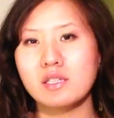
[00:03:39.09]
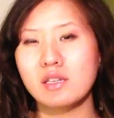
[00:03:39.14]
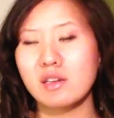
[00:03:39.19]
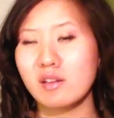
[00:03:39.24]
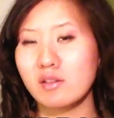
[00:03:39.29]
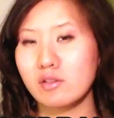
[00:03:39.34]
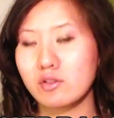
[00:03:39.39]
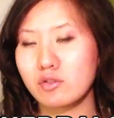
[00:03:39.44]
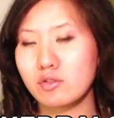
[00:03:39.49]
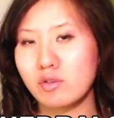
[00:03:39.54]
and
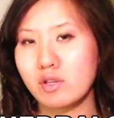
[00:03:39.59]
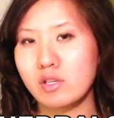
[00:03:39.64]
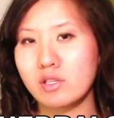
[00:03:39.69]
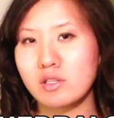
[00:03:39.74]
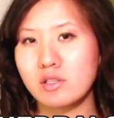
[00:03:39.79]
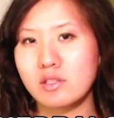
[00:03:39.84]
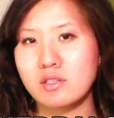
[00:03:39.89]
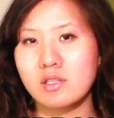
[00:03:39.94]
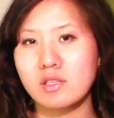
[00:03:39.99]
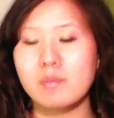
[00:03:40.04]

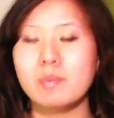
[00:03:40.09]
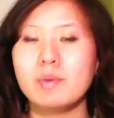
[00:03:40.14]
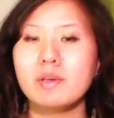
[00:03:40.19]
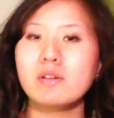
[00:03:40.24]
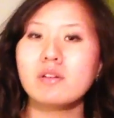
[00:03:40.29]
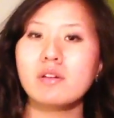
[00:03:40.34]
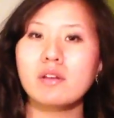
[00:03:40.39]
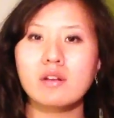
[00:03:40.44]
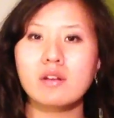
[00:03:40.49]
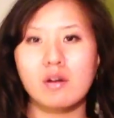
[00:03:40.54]
illustrations
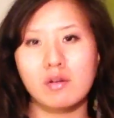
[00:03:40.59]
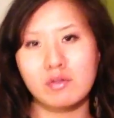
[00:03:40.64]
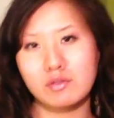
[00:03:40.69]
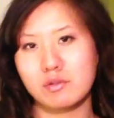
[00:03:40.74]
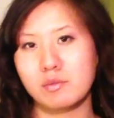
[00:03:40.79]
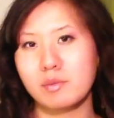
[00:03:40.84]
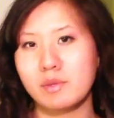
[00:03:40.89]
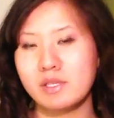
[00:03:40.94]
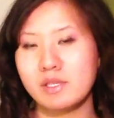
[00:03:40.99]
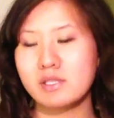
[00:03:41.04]
appear in
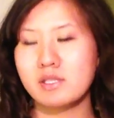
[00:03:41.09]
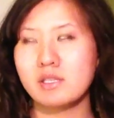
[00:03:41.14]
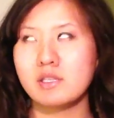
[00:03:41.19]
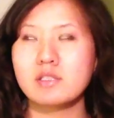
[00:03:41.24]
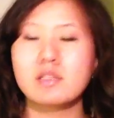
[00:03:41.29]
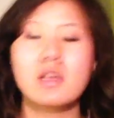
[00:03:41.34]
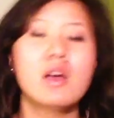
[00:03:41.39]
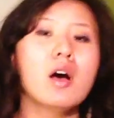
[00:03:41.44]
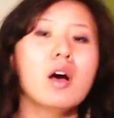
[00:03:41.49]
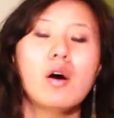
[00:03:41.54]

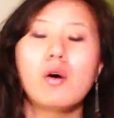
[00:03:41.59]
altarpieces